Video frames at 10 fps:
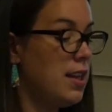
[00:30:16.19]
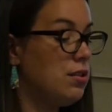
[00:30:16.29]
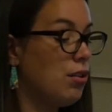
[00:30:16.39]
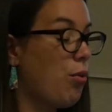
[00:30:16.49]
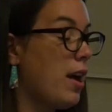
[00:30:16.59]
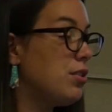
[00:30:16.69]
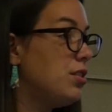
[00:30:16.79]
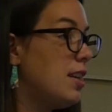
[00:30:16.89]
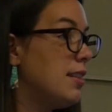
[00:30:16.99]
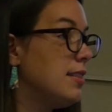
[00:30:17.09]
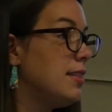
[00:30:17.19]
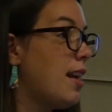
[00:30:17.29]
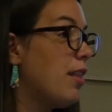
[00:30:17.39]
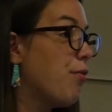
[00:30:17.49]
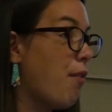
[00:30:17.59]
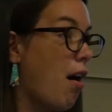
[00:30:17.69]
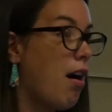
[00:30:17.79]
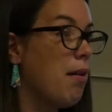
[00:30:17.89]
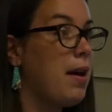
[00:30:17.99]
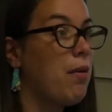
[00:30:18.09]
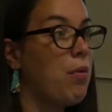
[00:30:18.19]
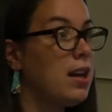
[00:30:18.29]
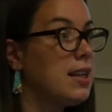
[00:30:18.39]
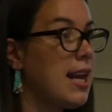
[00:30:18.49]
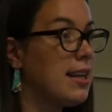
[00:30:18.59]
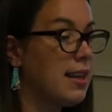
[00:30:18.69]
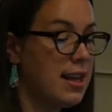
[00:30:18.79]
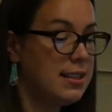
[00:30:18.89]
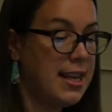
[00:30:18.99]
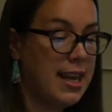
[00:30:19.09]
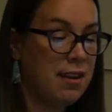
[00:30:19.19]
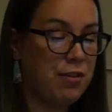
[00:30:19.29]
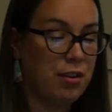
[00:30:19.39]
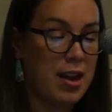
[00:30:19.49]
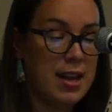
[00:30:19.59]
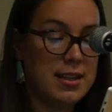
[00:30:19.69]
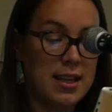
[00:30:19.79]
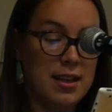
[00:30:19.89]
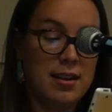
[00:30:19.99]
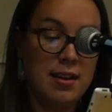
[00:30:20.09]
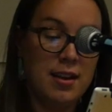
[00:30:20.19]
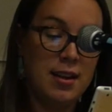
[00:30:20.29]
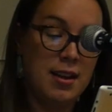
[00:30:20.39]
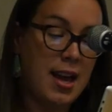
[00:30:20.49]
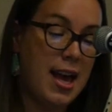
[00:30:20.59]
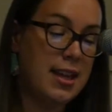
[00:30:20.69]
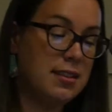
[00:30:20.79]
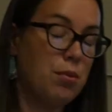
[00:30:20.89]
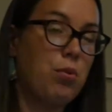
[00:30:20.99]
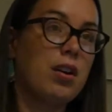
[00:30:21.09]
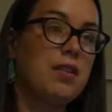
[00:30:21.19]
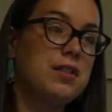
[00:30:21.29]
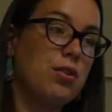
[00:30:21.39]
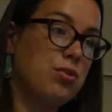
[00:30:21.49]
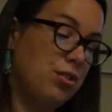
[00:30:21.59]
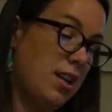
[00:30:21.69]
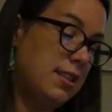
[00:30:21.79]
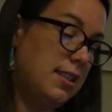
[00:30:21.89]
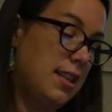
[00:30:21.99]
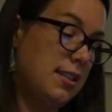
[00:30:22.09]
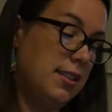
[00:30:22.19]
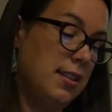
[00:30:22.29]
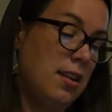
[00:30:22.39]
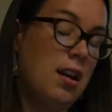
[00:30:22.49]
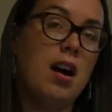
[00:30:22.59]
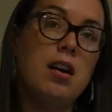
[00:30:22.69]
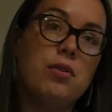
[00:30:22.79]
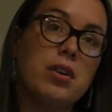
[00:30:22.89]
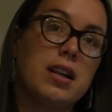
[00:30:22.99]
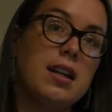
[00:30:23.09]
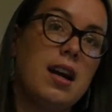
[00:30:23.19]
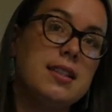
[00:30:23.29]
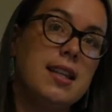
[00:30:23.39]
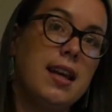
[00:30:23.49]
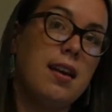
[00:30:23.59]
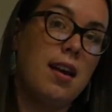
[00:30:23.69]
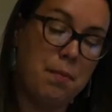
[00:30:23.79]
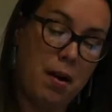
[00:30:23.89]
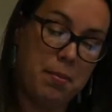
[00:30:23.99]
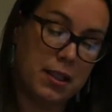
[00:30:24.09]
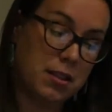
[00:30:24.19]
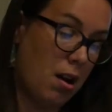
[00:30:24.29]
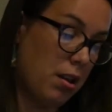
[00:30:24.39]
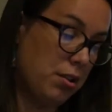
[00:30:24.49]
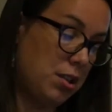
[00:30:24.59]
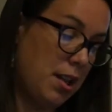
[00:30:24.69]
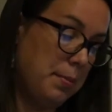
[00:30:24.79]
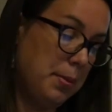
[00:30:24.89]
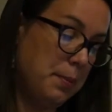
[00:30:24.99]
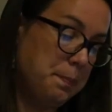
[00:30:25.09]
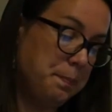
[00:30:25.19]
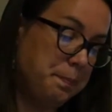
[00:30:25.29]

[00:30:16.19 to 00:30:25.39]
These are questions that throb at what gets taken for granted as the work of social justice, of organizing, and public scholarship.